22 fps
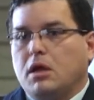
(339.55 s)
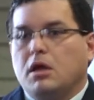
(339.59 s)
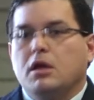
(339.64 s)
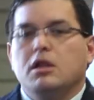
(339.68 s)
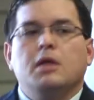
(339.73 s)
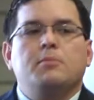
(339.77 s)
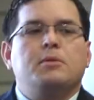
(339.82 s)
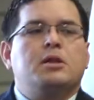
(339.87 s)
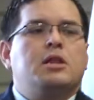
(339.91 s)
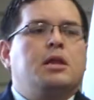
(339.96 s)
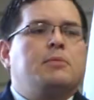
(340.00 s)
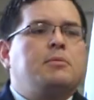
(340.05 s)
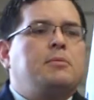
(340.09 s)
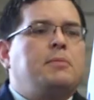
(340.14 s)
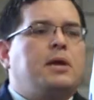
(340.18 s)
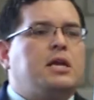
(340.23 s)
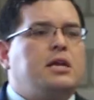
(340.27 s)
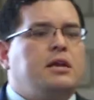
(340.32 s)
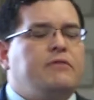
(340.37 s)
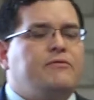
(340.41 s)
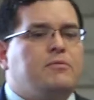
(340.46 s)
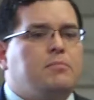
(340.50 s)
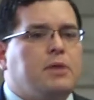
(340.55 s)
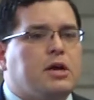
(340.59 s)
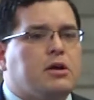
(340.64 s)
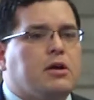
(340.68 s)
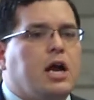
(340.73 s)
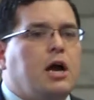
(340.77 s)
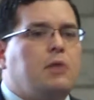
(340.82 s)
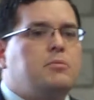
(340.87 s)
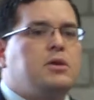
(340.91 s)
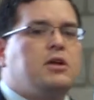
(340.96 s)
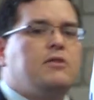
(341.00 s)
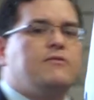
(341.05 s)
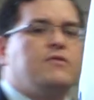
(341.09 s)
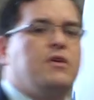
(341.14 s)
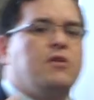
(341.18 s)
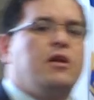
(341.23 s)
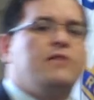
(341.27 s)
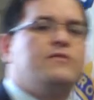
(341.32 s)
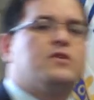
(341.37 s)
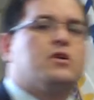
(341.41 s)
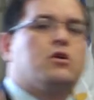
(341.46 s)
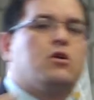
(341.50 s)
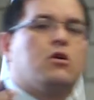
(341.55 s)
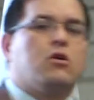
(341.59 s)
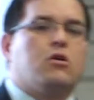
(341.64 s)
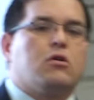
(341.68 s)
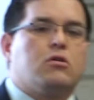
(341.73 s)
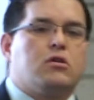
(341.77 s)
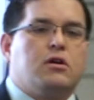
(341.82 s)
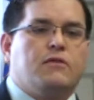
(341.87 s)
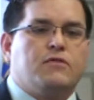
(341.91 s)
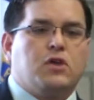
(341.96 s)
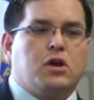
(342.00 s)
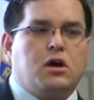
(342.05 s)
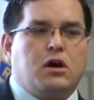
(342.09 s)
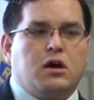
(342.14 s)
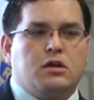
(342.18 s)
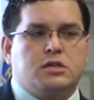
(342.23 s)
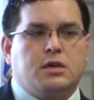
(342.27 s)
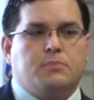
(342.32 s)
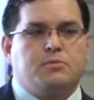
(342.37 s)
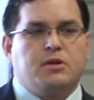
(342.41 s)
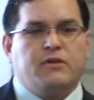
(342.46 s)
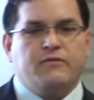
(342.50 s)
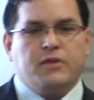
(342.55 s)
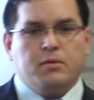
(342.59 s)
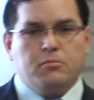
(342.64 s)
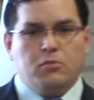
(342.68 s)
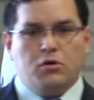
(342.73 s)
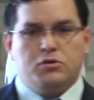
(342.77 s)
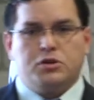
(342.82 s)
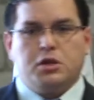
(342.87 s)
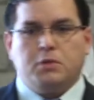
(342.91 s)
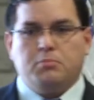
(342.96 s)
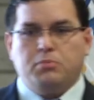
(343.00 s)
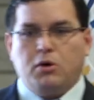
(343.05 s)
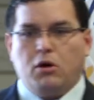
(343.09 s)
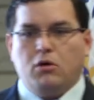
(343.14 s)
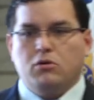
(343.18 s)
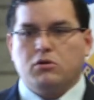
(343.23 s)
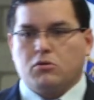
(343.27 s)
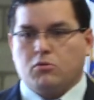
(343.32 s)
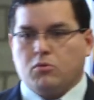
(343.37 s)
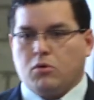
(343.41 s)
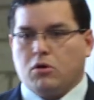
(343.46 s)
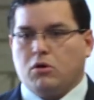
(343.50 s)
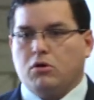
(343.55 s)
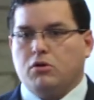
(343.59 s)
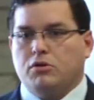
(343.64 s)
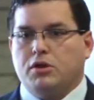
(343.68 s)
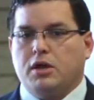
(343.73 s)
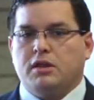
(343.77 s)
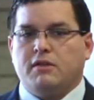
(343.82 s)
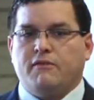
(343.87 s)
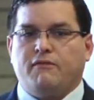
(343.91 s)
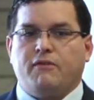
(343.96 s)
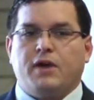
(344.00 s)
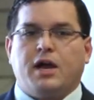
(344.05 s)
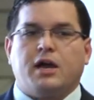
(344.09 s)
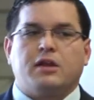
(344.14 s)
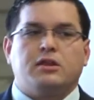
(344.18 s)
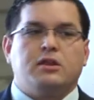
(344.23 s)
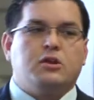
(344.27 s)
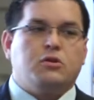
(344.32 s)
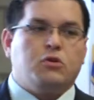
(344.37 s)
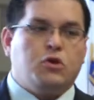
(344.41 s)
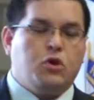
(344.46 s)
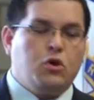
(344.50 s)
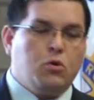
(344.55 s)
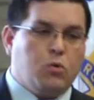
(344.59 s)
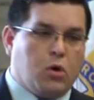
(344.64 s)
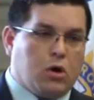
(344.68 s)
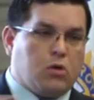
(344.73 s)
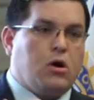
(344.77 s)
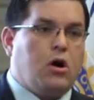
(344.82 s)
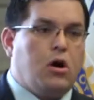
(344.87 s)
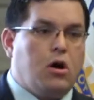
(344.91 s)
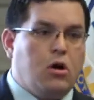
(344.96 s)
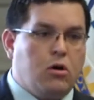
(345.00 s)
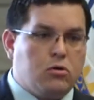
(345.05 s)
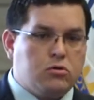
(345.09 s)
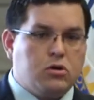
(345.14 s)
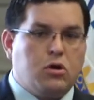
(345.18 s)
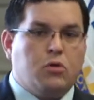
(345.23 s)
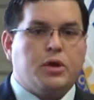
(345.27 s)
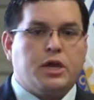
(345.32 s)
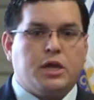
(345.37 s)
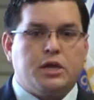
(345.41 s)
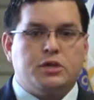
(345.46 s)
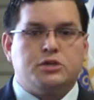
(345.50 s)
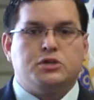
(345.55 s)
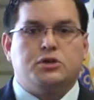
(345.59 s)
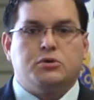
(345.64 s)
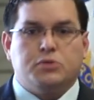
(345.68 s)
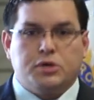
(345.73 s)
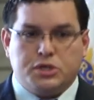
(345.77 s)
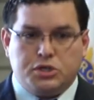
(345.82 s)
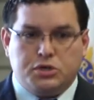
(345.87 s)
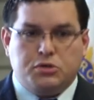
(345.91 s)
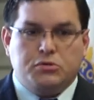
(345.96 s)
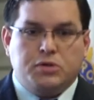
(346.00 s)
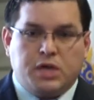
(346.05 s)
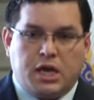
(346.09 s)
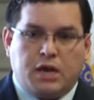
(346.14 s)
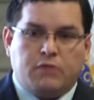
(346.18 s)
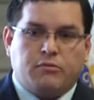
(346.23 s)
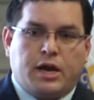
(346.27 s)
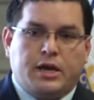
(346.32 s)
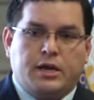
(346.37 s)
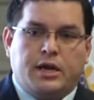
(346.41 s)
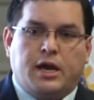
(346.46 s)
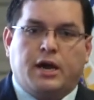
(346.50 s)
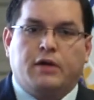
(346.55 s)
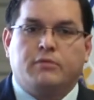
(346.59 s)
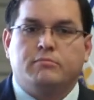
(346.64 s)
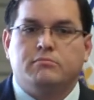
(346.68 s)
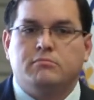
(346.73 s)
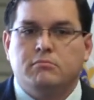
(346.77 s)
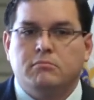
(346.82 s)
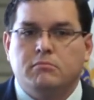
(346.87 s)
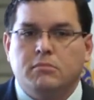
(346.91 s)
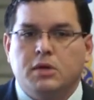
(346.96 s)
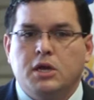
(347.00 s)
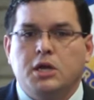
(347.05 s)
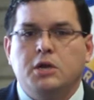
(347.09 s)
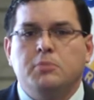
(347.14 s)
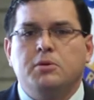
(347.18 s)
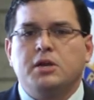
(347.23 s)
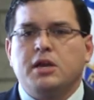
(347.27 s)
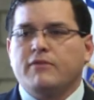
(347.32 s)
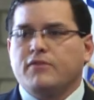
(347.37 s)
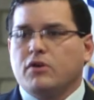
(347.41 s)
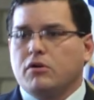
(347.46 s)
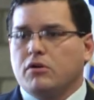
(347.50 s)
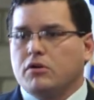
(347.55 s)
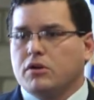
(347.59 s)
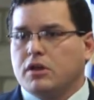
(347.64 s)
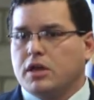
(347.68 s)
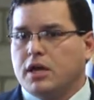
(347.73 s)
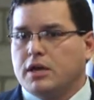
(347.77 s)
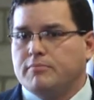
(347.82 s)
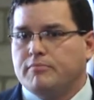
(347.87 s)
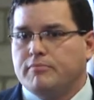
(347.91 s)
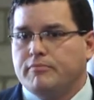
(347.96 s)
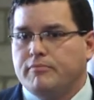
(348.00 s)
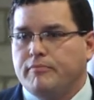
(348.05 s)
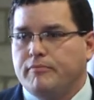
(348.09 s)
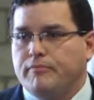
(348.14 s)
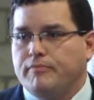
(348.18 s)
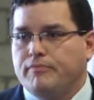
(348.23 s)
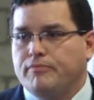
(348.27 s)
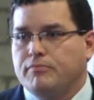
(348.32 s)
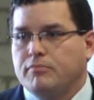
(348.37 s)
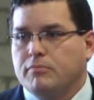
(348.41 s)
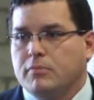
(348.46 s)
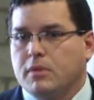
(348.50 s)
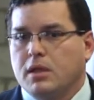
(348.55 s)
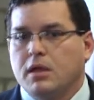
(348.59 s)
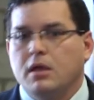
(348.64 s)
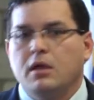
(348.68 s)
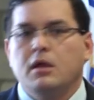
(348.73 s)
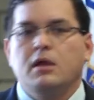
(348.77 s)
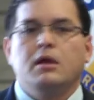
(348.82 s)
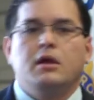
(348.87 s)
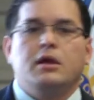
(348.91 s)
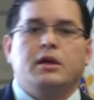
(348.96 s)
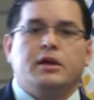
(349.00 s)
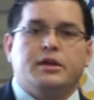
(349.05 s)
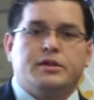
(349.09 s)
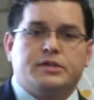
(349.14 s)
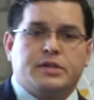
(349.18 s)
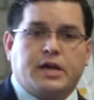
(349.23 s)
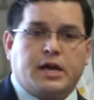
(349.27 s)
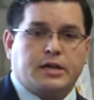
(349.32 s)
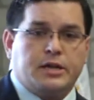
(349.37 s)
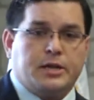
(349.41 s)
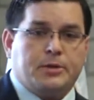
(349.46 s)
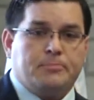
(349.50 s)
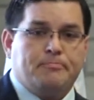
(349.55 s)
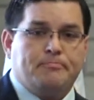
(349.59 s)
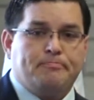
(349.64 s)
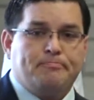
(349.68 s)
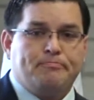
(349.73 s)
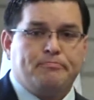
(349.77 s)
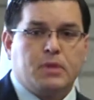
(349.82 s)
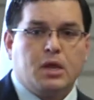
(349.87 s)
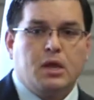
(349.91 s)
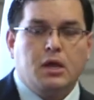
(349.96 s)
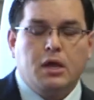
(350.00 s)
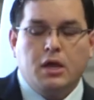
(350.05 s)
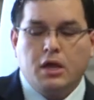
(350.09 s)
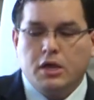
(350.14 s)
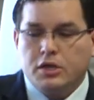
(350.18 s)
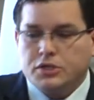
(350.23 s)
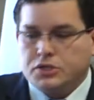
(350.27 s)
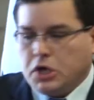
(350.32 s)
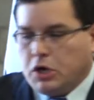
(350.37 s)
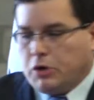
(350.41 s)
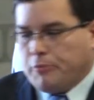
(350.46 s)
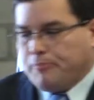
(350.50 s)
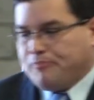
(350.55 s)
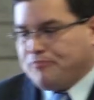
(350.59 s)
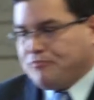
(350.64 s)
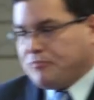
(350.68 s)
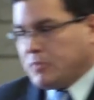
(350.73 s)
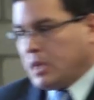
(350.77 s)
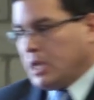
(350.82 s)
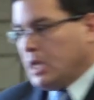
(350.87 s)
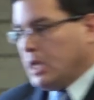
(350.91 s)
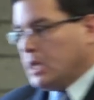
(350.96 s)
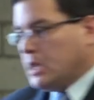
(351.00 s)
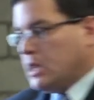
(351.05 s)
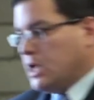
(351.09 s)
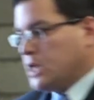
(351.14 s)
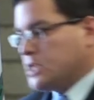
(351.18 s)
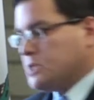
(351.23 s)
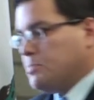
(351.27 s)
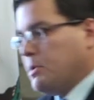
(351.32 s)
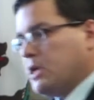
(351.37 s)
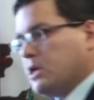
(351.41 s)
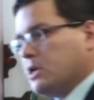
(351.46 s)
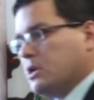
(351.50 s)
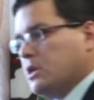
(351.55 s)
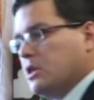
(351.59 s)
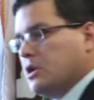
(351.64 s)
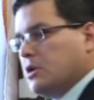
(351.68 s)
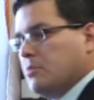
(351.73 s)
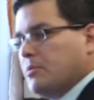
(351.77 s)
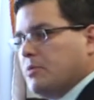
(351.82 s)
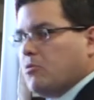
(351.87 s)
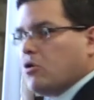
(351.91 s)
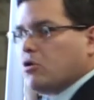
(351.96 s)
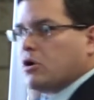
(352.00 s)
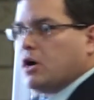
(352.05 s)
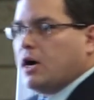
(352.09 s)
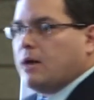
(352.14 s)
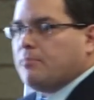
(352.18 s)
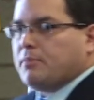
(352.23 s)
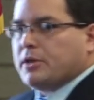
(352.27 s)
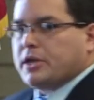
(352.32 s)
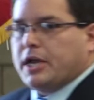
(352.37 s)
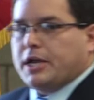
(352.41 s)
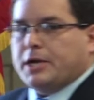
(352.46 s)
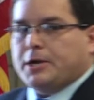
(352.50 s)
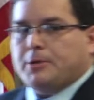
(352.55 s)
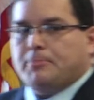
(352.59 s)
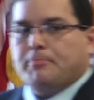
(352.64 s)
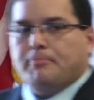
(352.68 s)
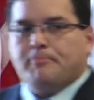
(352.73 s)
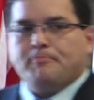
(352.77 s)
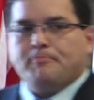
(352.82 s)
Let me make it even better. How many of you even heard of the concept of a multipolar world and the fact that you are all going into it today, right now? Anybody ever heard of that? Exactly. So, let's make it a little bit more complicated.